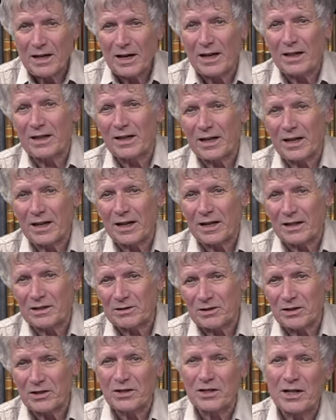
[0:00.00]
and the
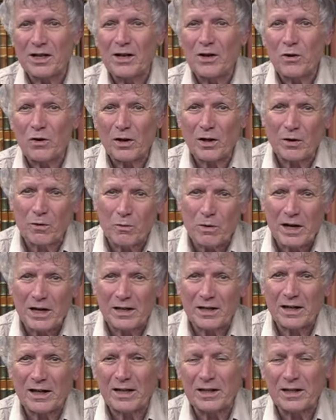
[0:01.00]
characters, the queen